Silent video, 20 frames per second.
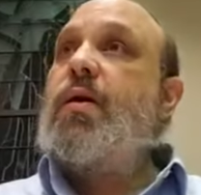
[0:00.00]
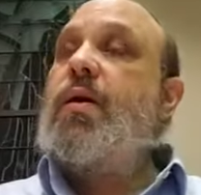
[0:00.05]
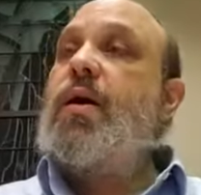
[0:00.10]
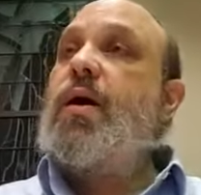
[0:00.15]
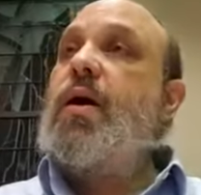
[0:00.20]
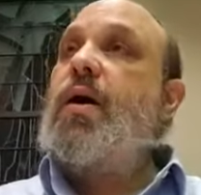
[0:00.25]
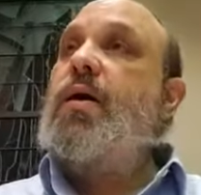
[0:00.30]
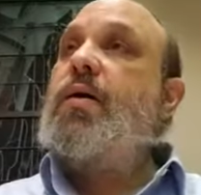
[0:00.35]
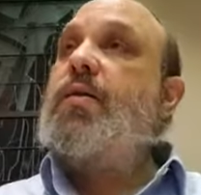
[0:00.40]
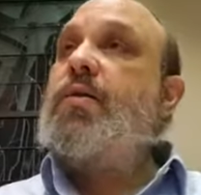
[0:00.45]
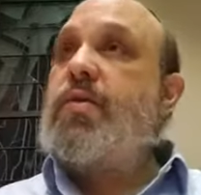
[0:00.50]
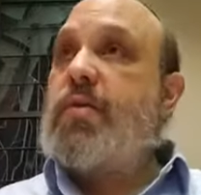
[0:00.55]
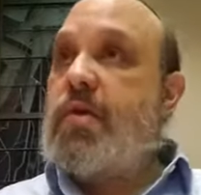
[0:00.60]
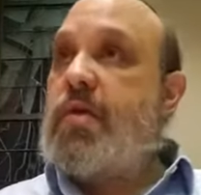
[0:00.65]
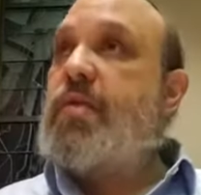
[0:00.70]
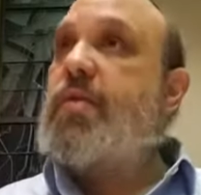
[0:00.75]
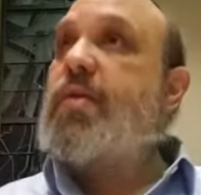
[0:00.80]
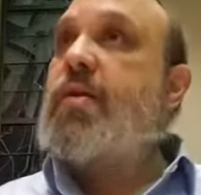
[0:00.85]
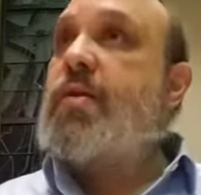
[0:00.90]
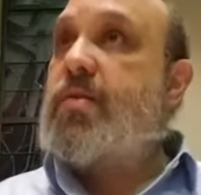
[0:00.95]
Uh,
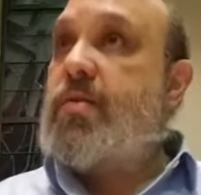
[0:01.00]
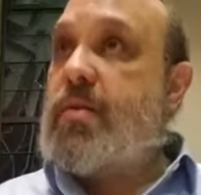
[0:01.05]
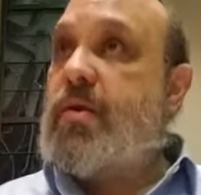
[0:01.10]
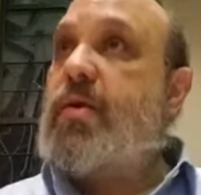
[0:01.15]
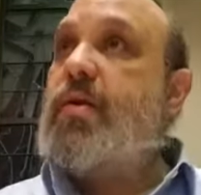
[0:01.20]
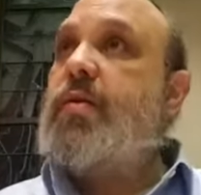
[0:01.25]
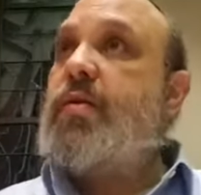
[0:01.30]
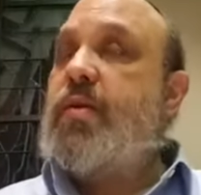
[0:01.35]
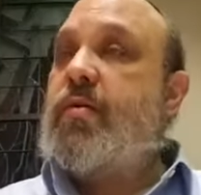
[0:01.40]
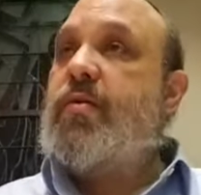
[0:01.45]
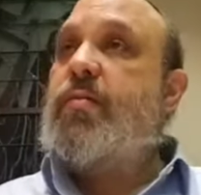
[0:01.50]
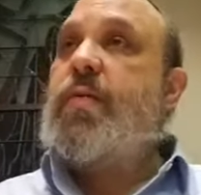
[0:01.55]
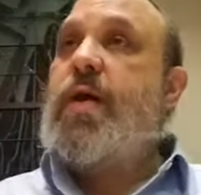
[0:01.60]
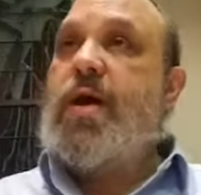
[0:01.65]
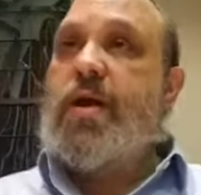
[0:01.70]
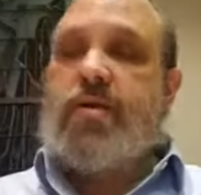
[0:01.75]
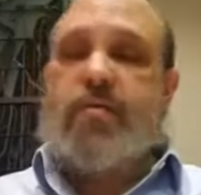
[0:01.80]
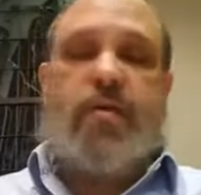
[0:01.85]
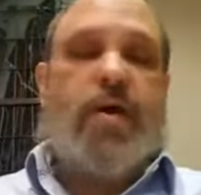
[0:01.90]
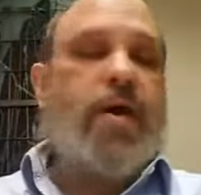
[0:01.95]
36, 37
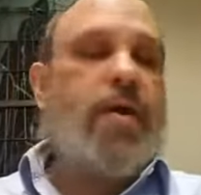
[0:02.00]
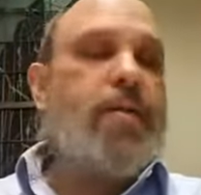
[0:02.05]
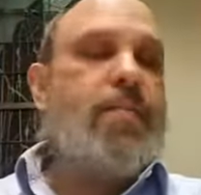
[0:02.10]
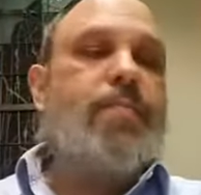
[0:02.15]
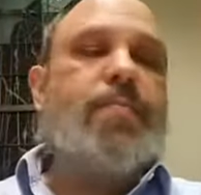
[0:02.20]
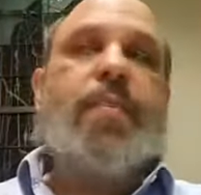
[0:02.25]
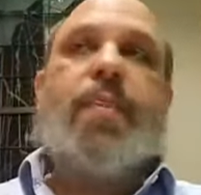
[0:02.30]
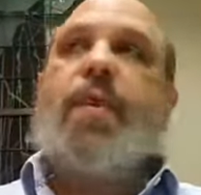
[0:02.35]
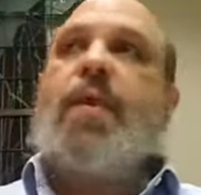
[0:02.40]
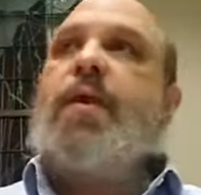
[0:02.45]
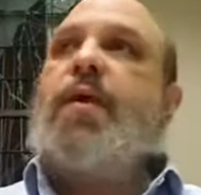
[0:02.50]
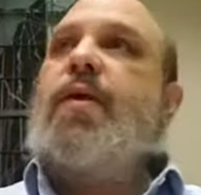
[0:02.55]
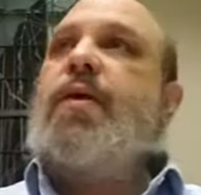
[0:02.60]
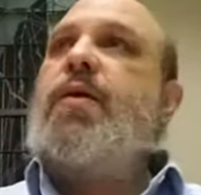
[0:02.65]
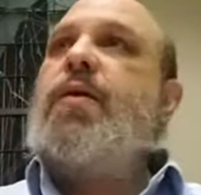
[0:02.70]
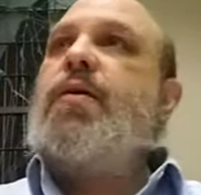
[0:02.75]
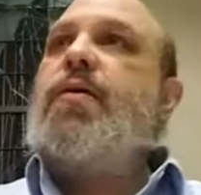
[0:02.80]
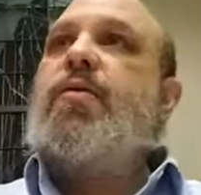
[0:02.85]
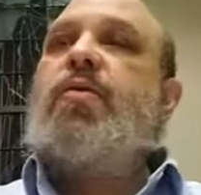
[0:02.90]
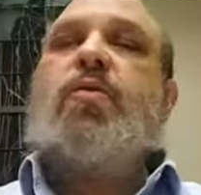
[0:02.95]
miles, right?
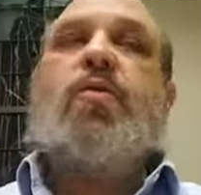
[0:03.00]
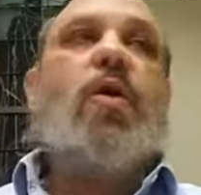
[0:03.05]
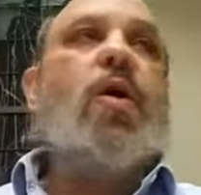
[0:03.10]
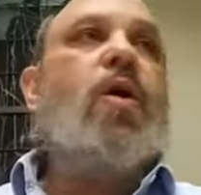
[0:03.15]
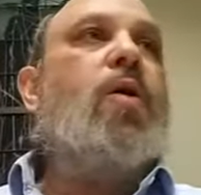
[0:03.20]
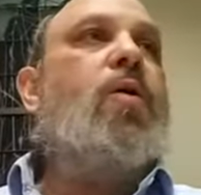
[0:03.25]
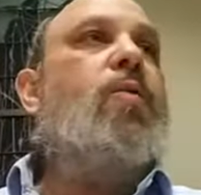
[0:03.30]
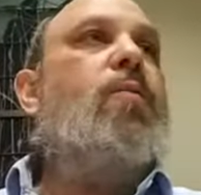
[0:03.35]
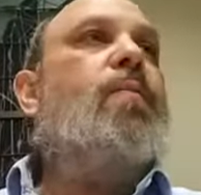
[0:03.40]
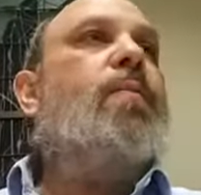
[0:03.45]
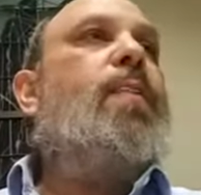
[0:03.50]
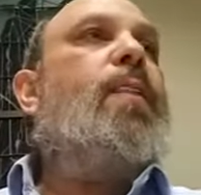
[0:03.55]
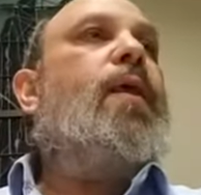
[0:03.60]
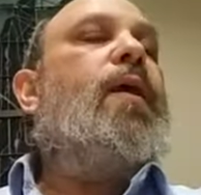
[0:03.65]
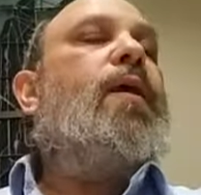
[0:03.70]
So